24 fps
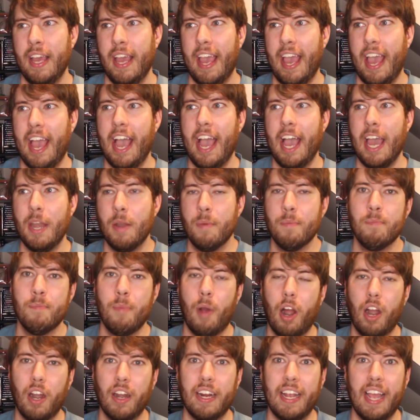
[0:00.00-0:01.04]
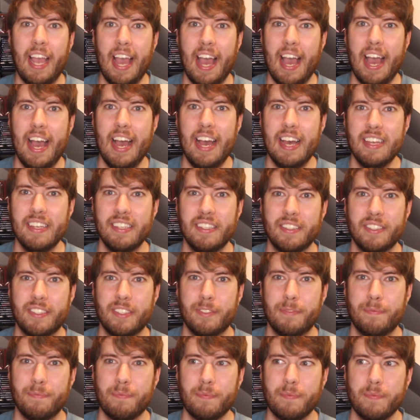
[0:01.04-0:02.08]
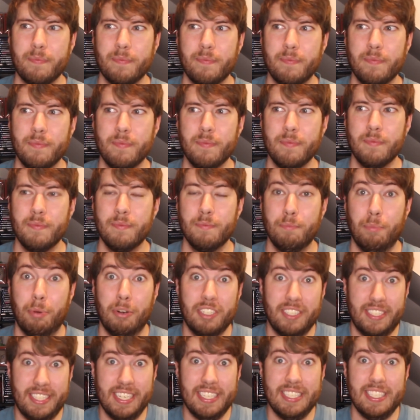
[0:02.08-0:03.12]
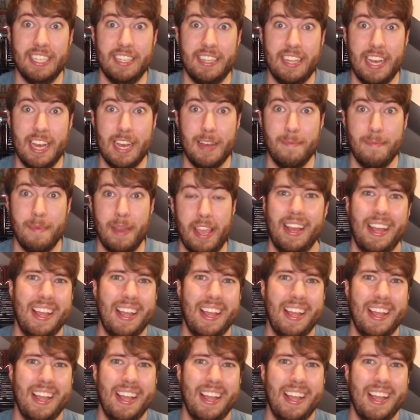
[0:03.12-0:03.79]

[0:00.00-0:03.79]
and Mark has predicted them.